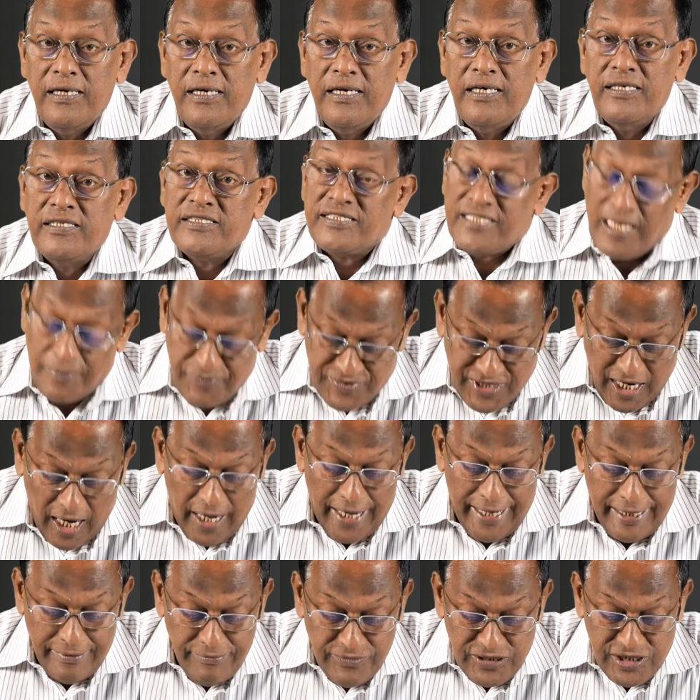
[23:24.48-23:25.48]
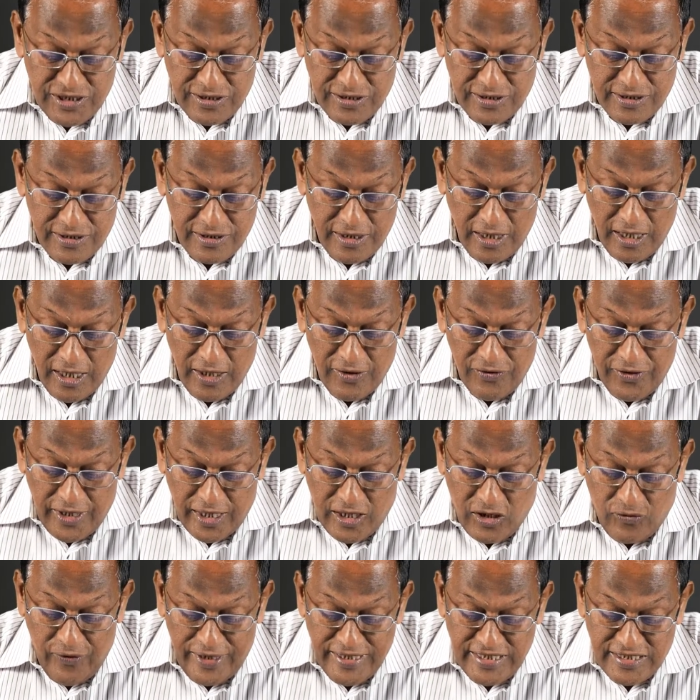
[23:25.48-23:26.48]
Sometimes the
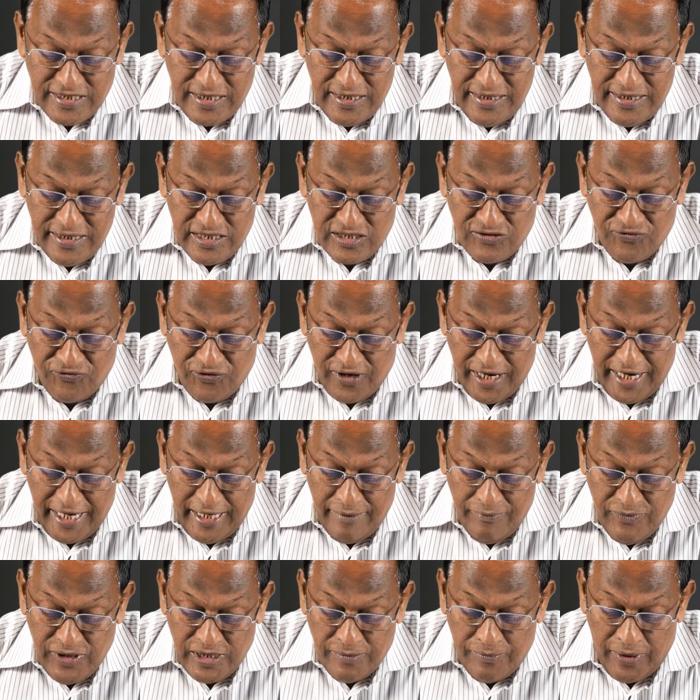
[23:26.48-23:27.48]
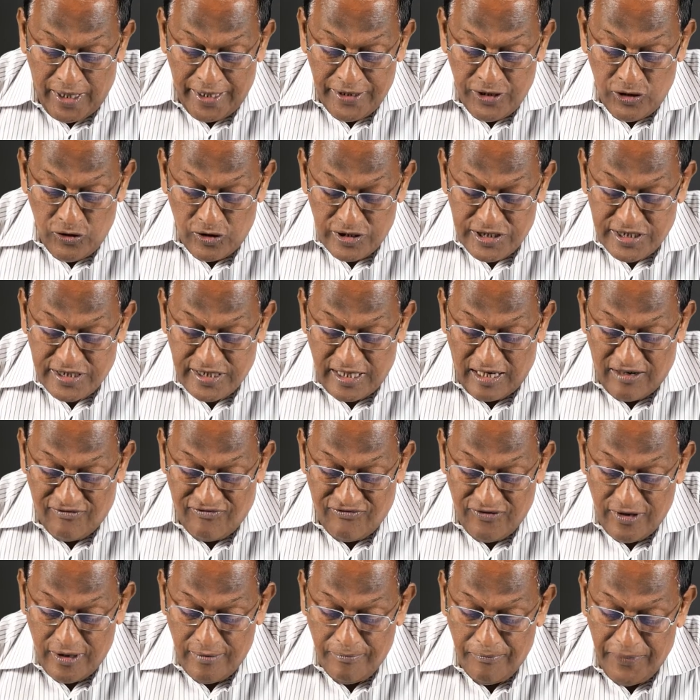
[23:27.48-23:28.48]
question is framed by yourself
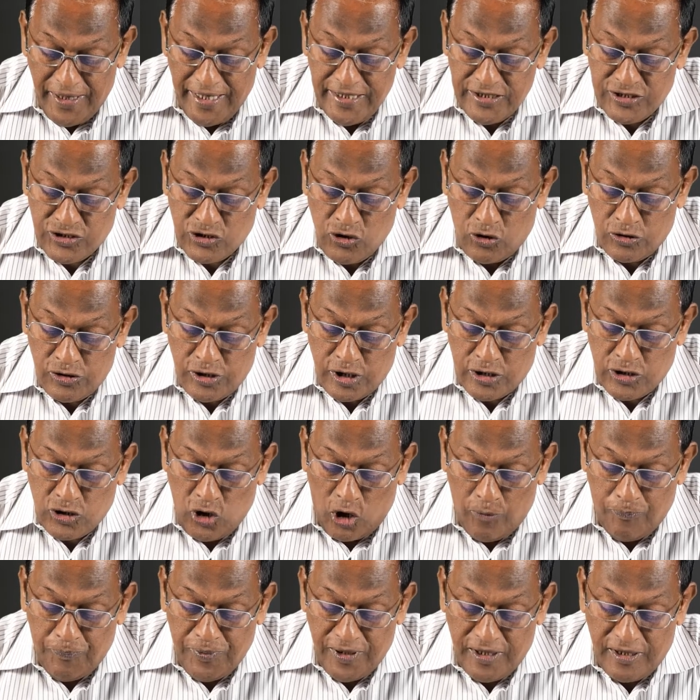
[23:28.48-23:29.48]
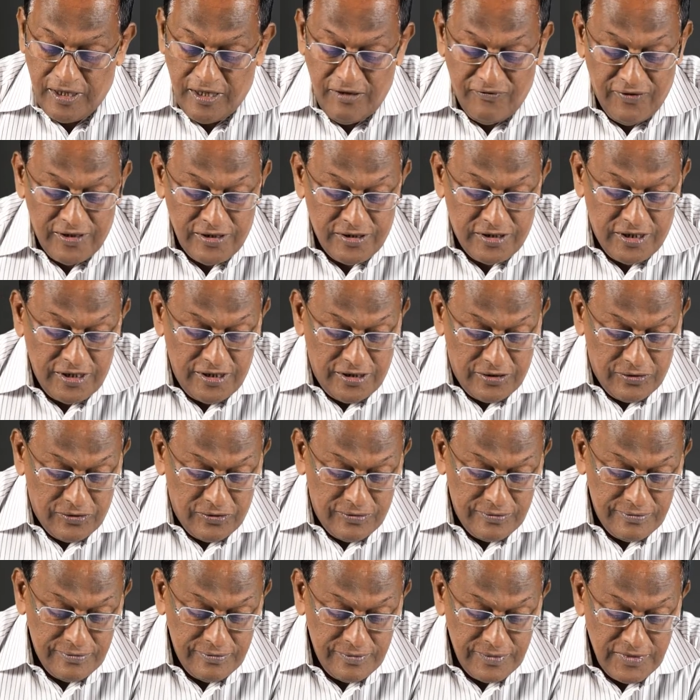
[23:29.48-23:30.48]
based on the topic given to you.
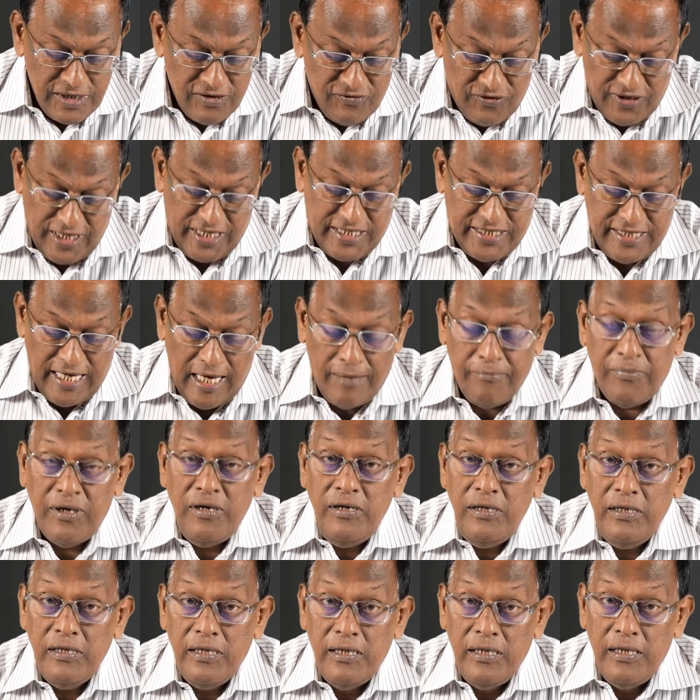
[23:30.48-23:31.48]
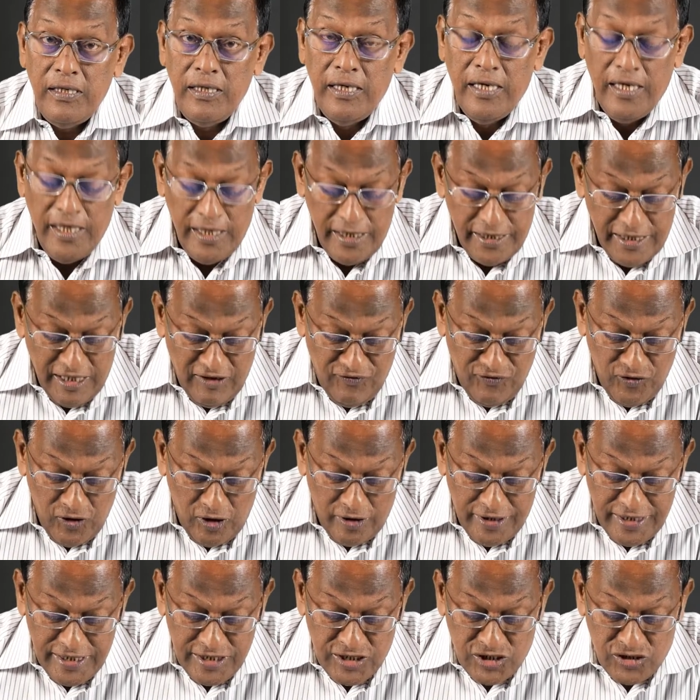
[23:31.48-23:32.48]
For example, if
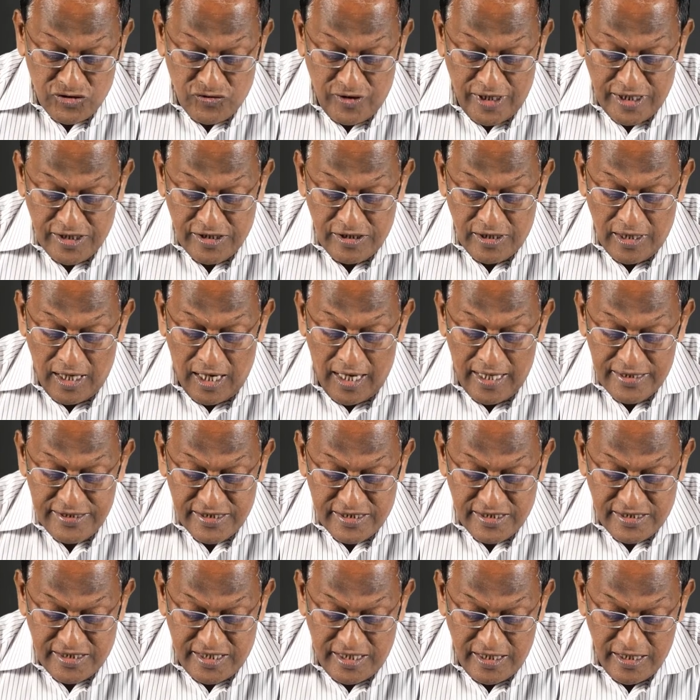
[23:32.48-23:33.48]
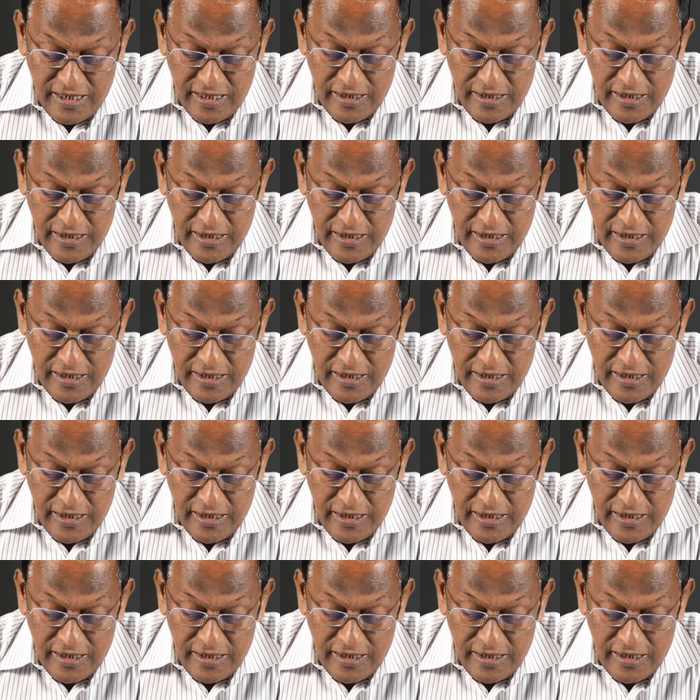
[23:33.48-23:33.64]
your instructor asked